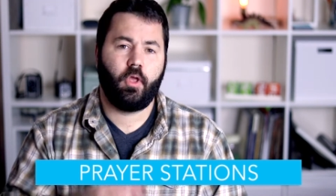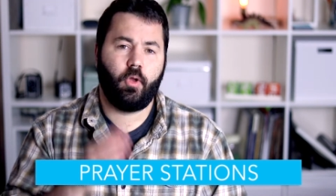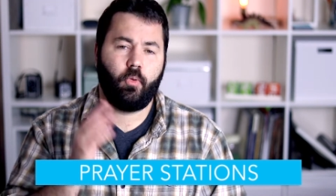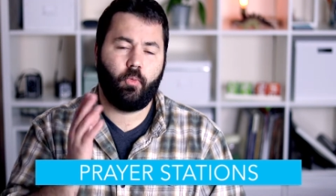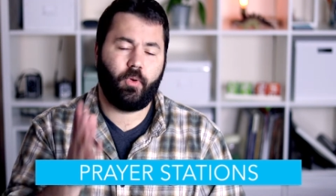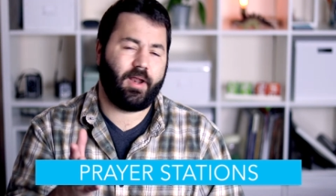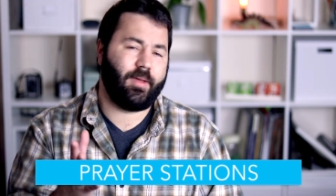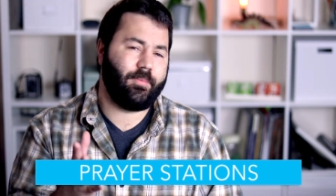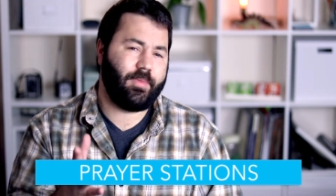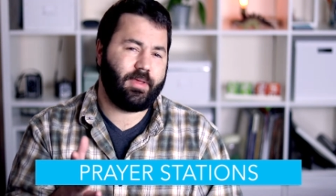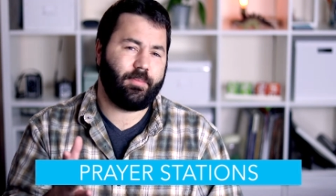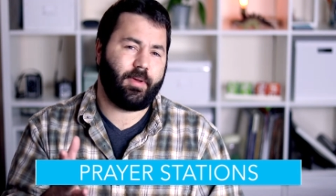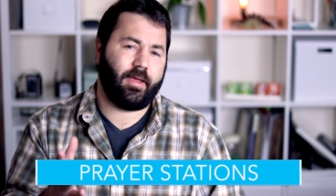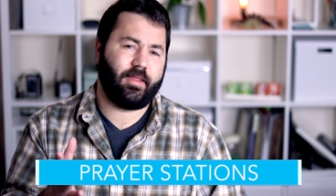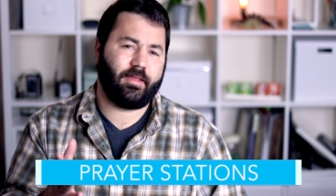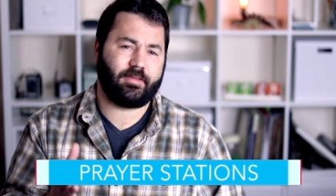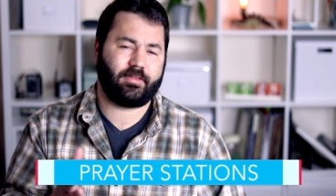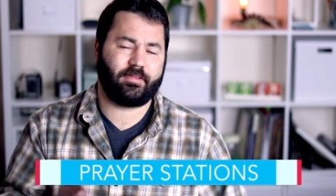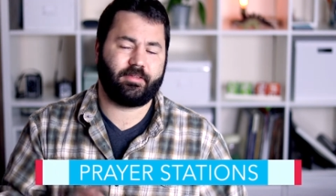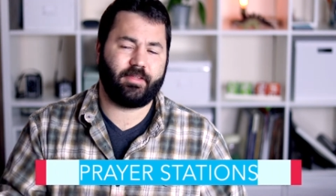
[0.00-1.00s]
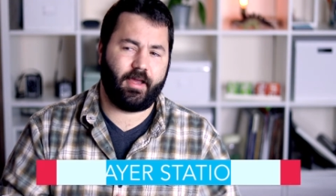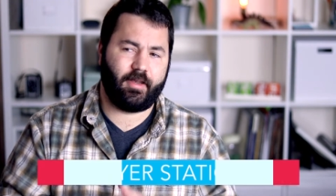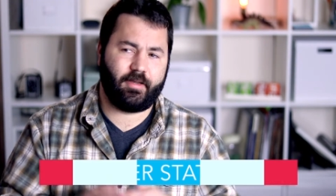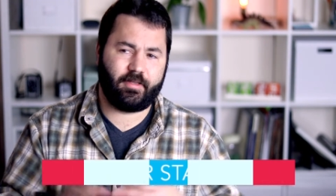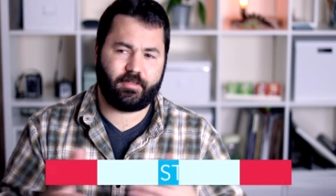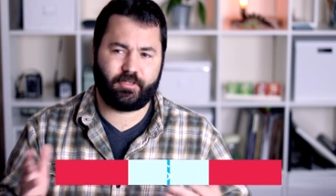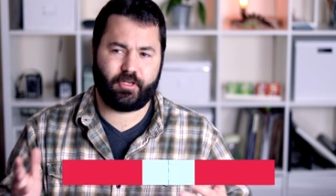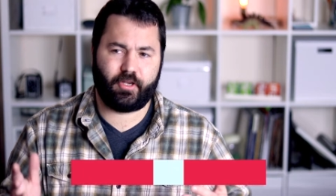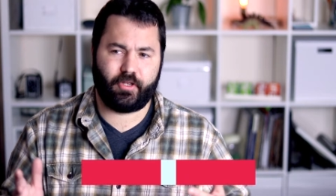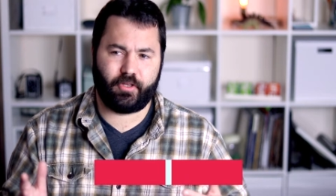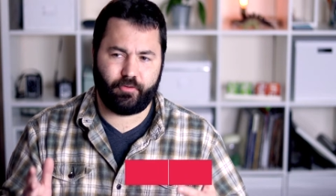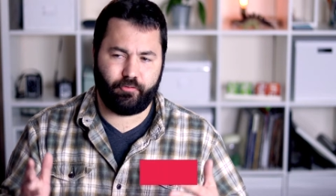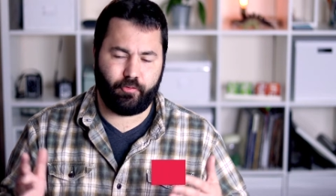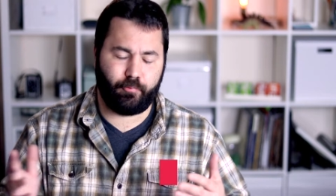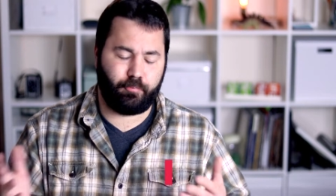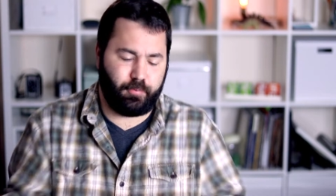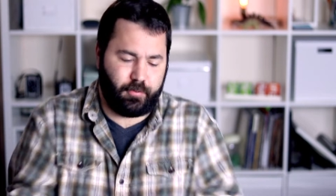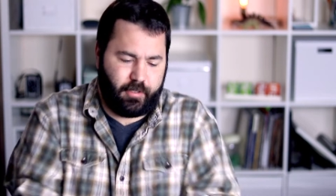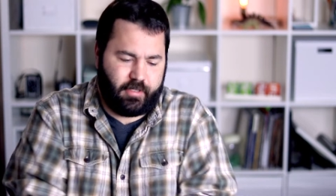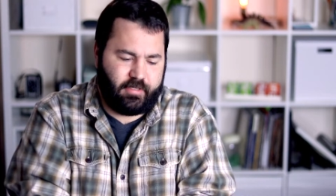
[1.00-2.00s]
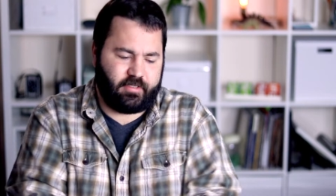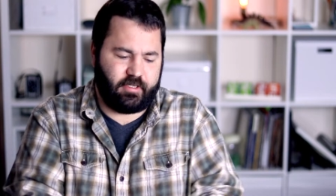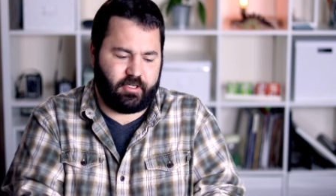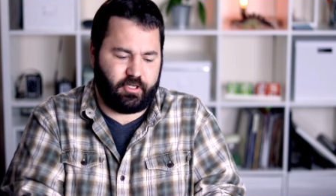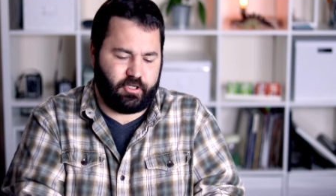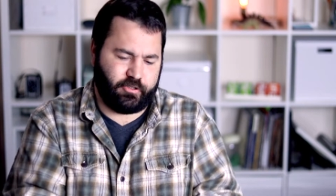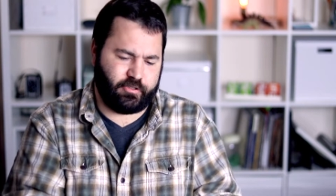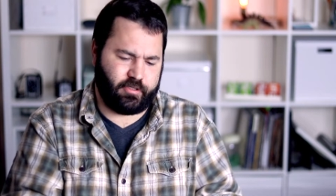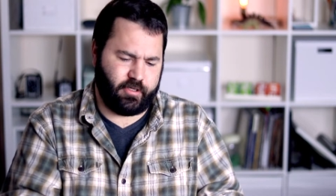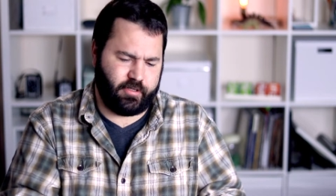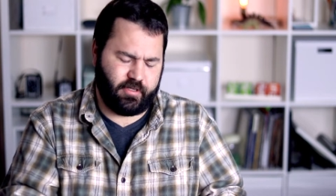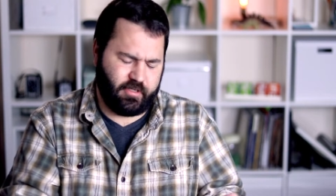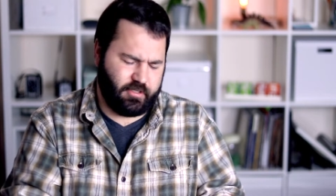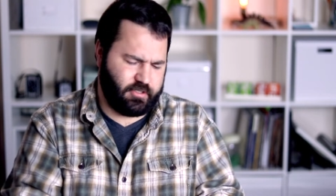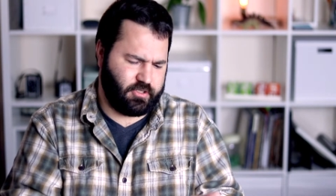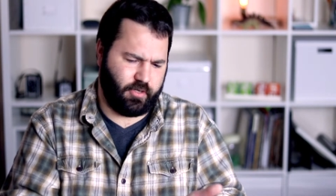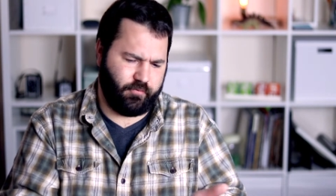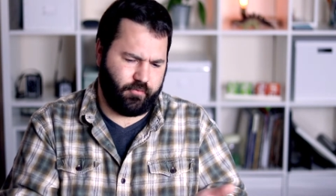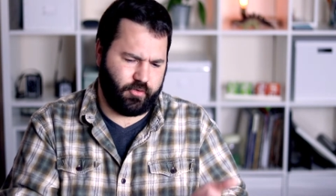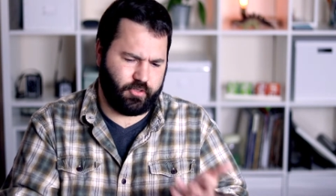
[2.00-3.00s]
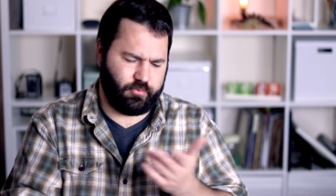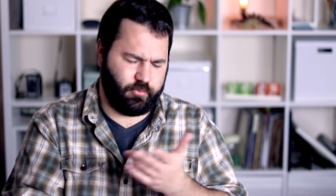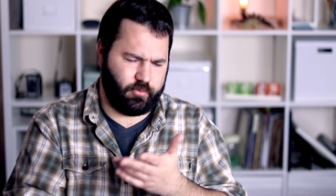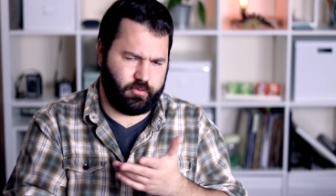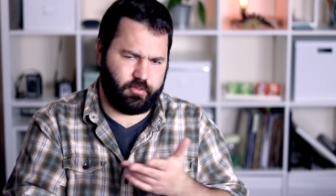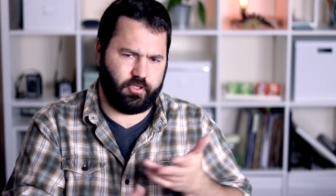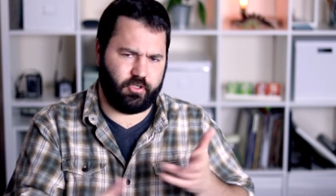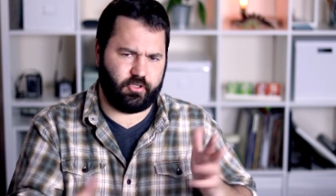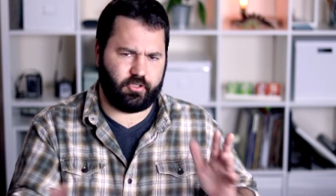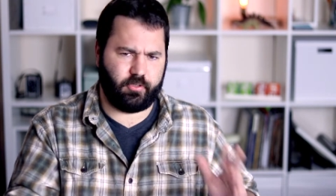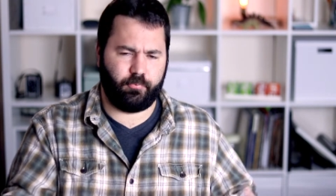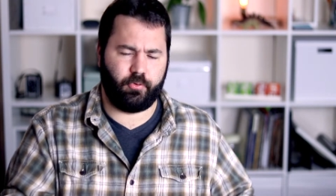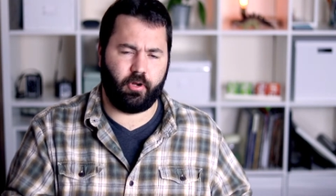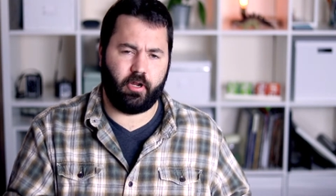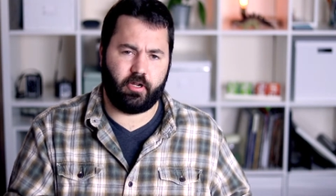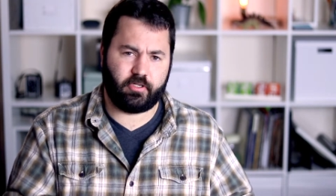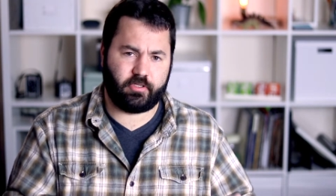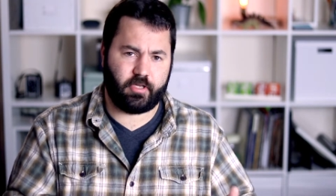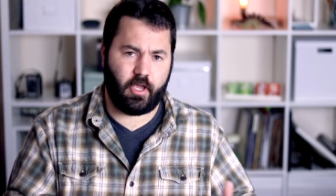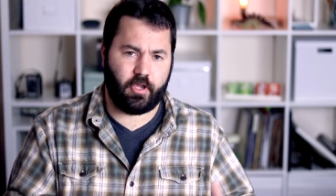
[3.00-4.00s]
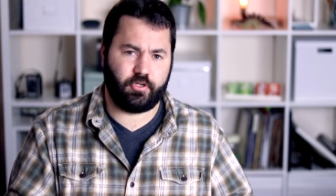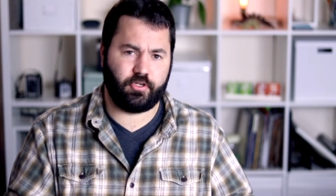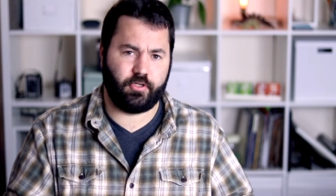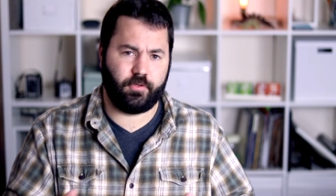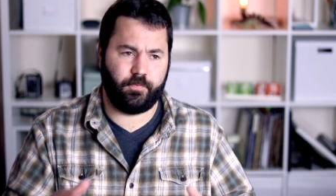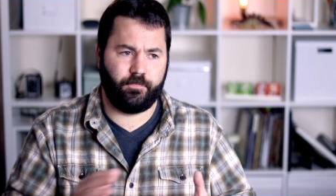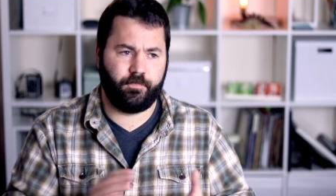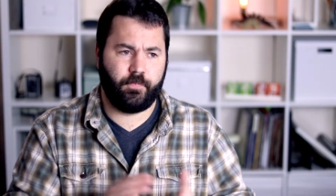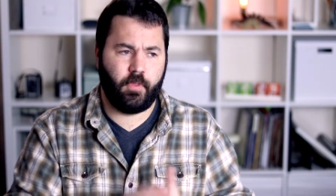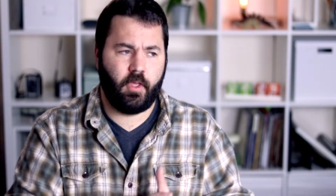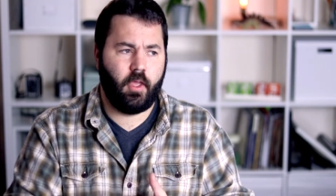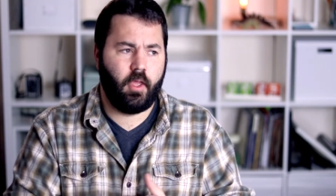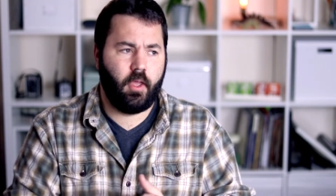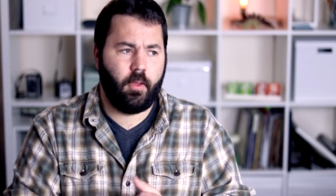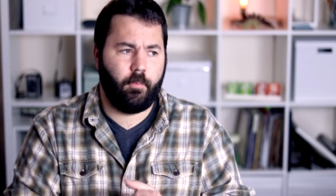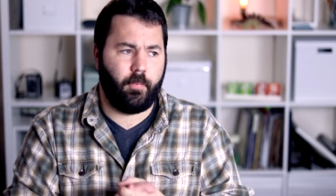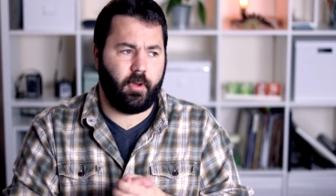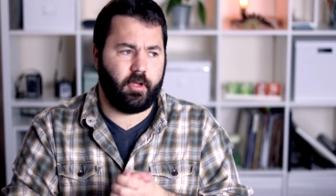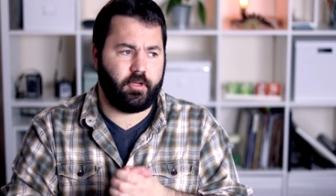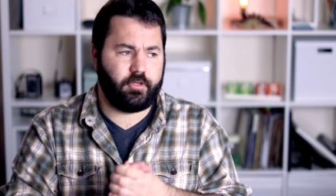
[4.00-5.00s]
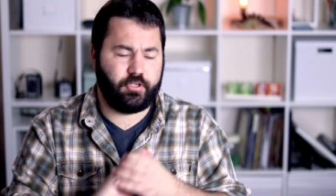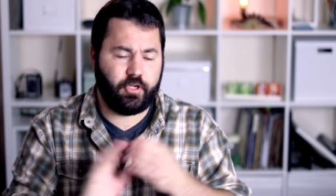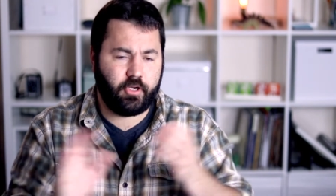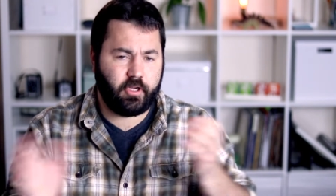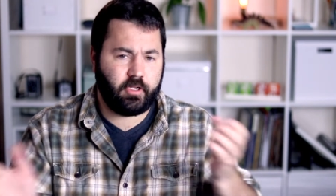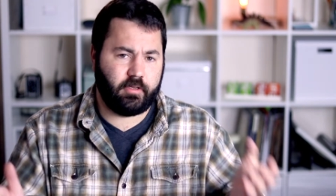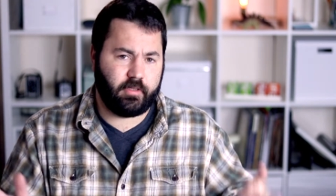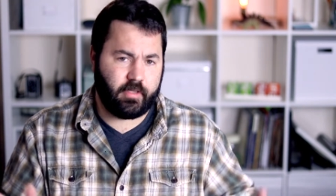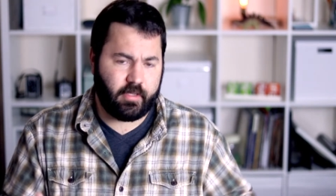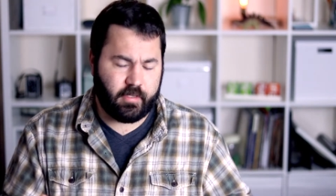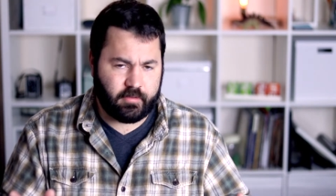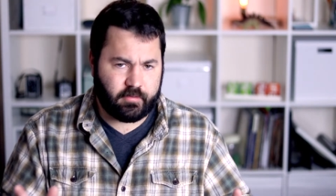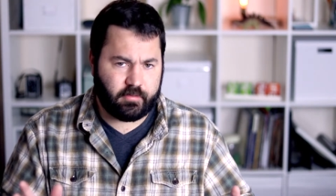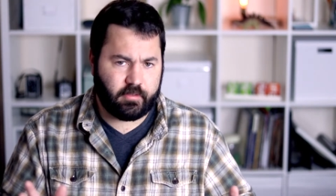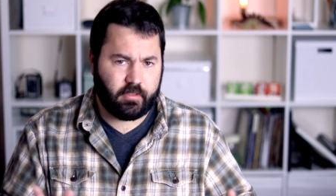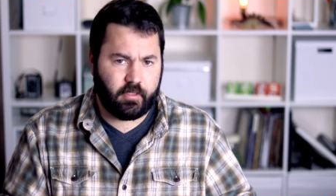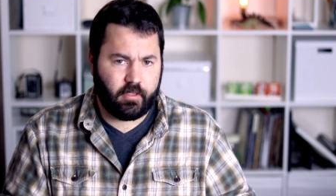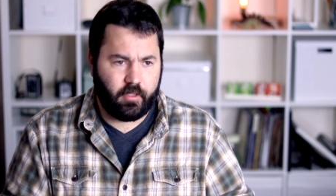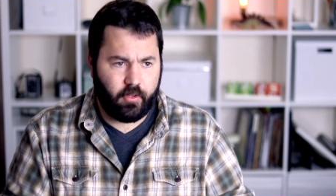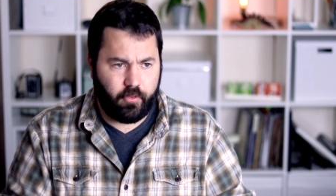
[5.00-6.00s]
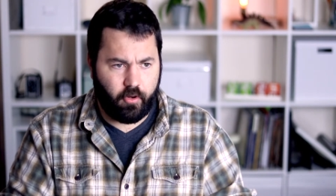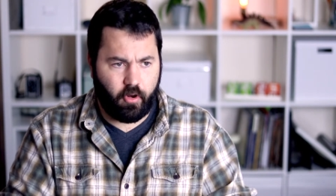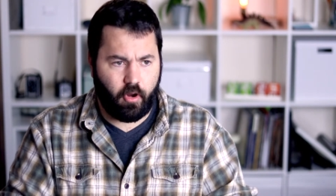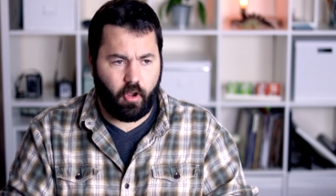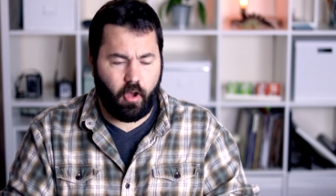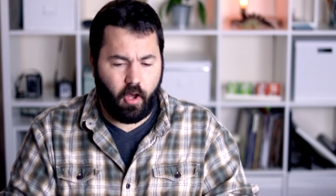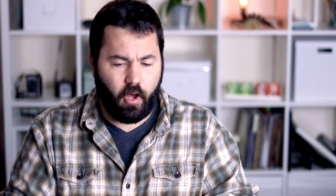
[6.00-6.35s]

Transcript: What I mean by this is not necessarily replacing your Sunday service with just a prayer station, but during Lent, there are